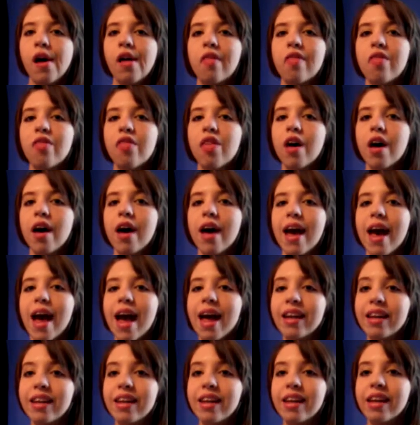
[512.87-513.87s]
the
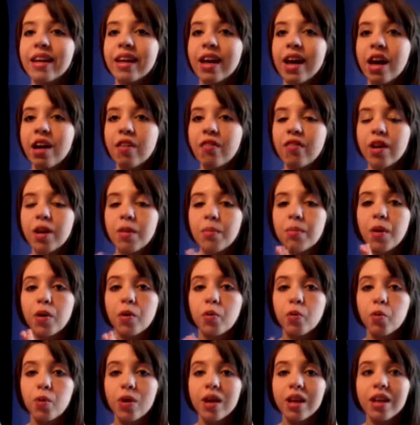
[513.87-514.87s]
ending of it, but
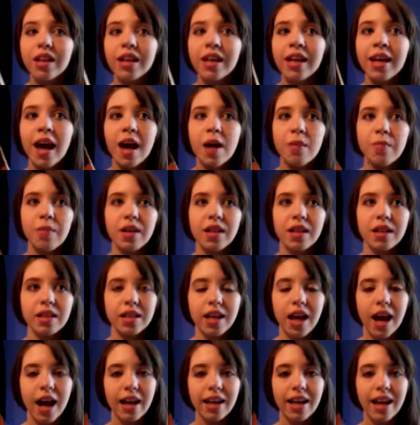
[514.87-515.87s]
really, I mean, this
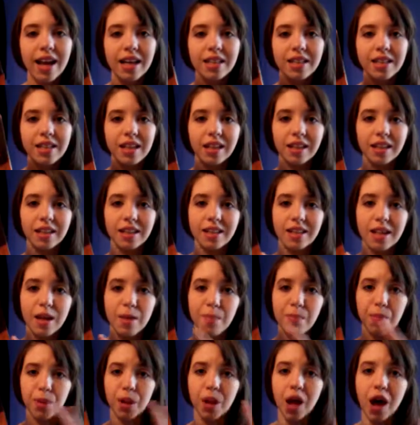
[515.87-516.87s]
kind of has like the same
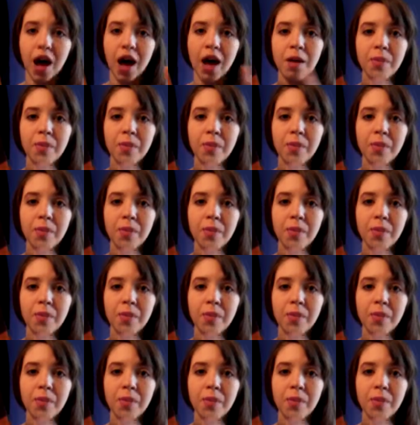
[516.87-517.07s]
plot,